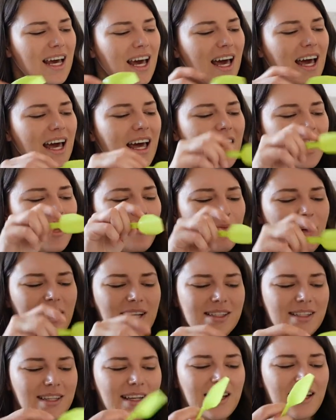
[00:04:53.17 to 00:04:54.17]
uh, and
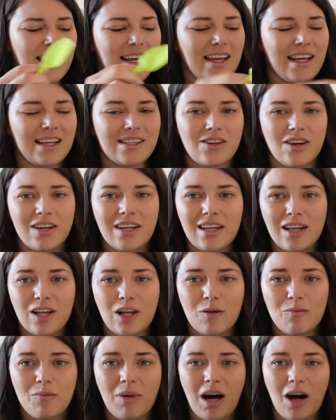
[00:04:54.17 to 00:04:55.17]
basically it's got little
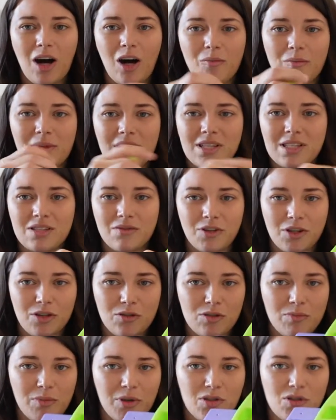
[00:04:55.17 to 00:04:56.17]
compartments for you
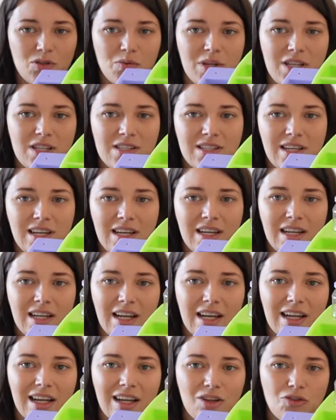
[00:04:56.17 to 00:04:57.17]
to put sweets in,
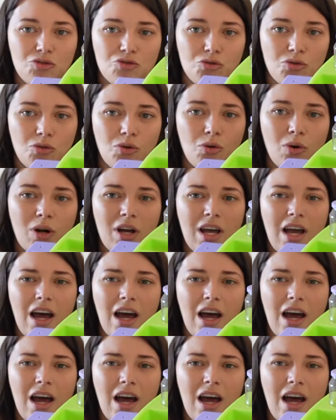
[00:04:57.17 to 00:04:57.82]
like a little drawer.